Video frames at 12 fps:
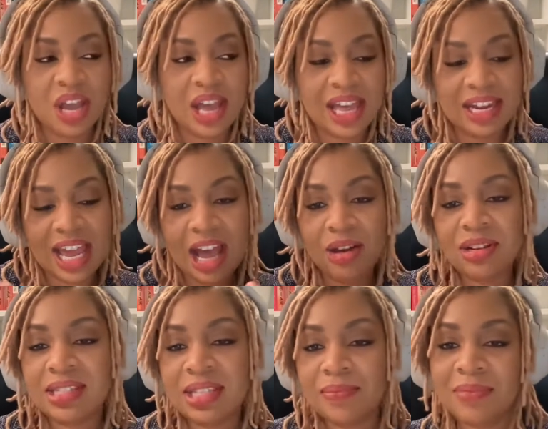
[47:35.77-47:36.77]
and how
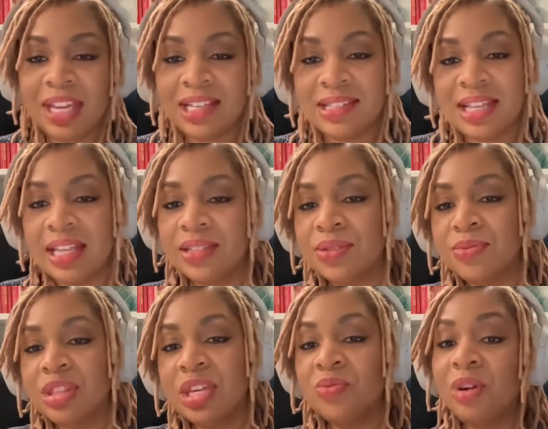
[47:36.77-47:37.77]
does it make sense
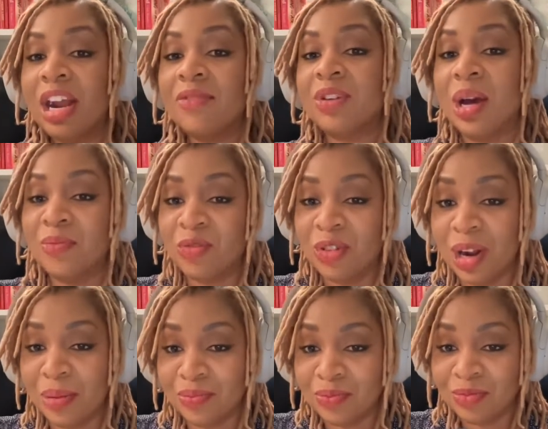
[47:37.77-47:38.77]
within where I've come
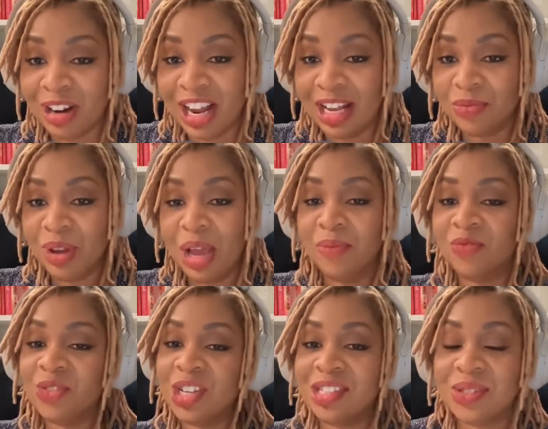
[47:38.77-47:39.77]
from, right? I've
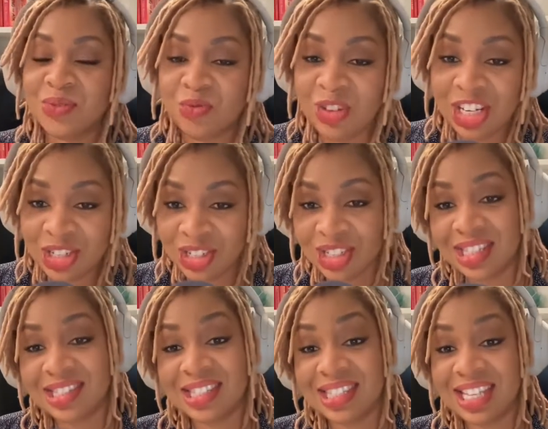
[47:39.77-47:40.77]
just finished
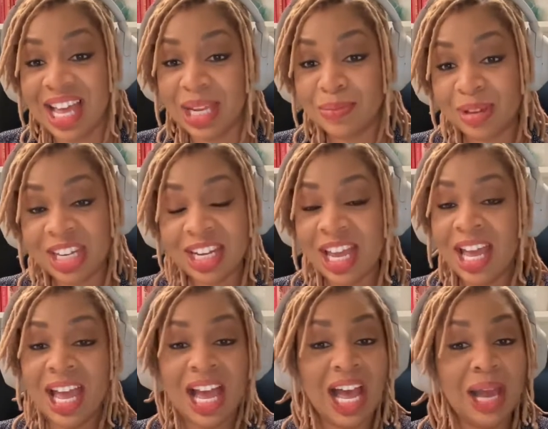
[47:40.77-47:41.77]
this assignment.
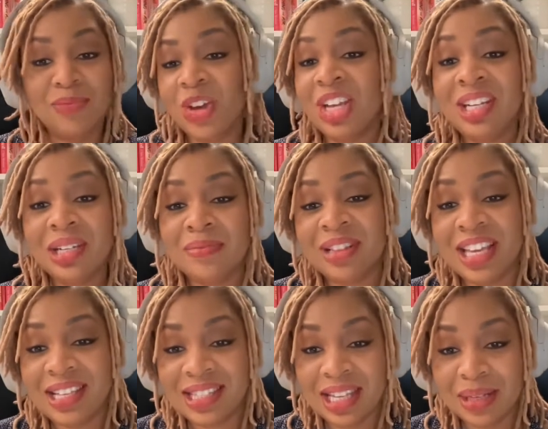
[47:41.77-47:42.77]
I'm not in a
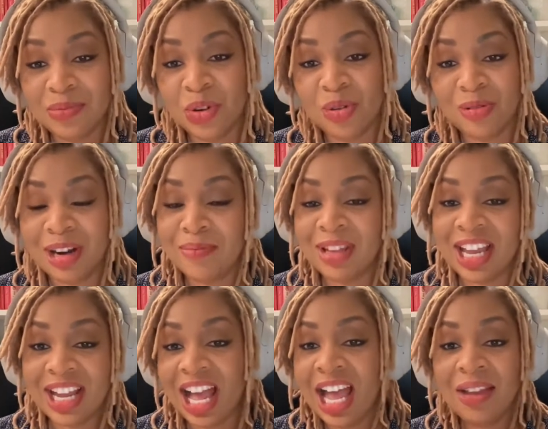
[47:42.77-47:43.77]
place anymore where I'm
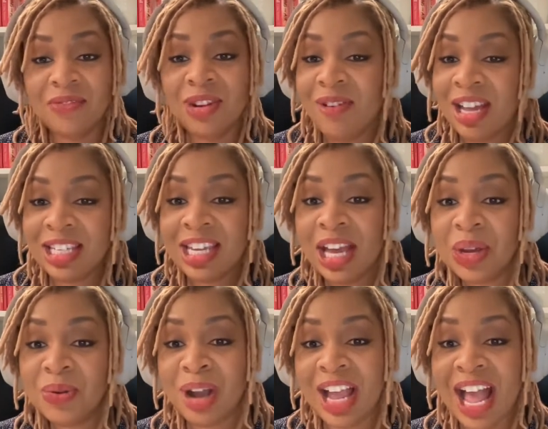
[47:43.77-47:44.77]
like, I have no idea
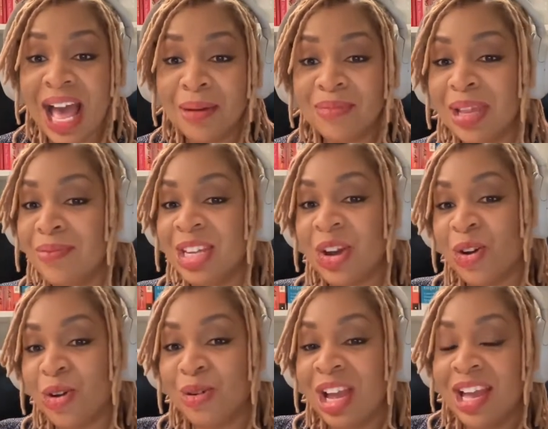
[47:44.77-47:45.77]
who I am. Let me
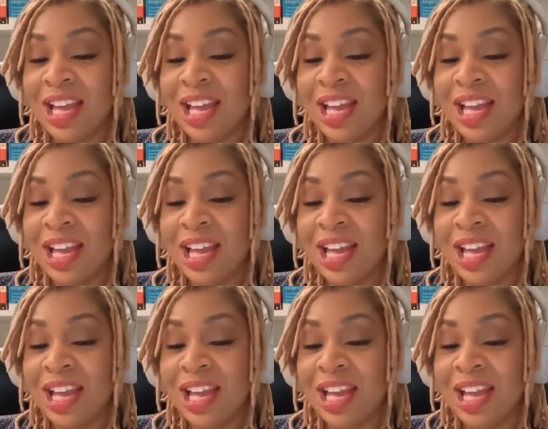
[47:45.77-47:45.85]
go